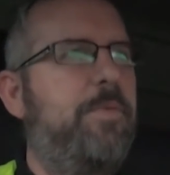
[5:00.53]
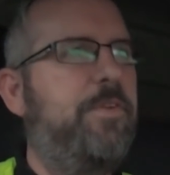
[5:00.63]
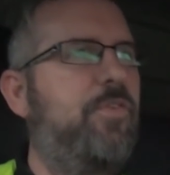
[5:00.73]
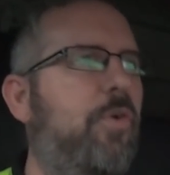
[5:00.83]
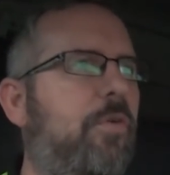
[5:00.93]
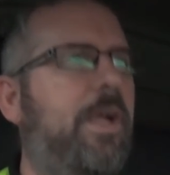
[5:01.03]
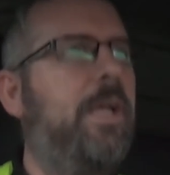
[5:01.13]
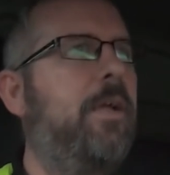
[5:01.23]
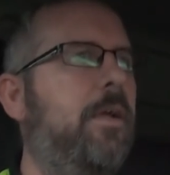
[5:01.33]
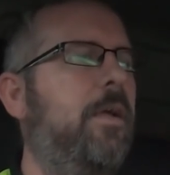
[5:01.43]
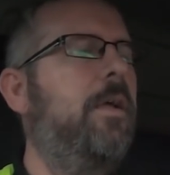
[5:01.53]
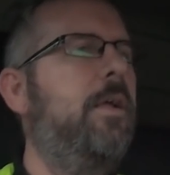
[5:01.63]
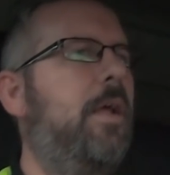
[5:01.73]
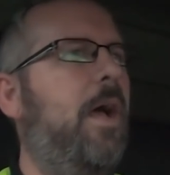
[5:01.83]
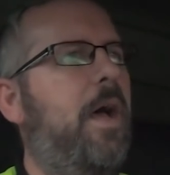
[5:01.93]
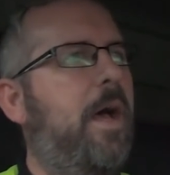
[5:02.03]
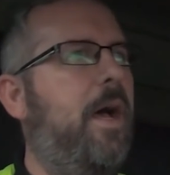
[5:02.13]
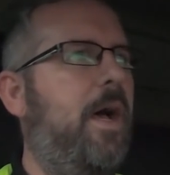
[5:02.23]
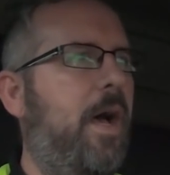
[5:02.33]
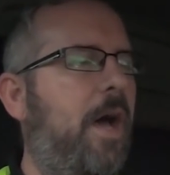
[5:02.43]
with the touring
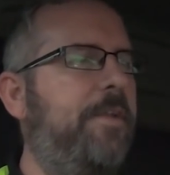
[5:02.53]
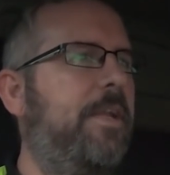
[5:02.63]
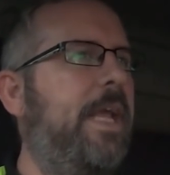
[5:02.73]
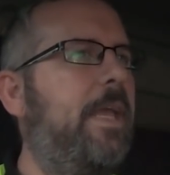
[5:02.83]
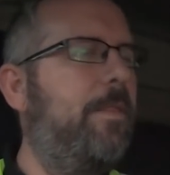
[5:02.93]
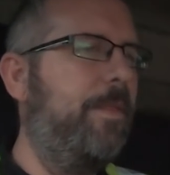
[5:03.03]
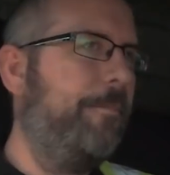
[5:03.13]
underneath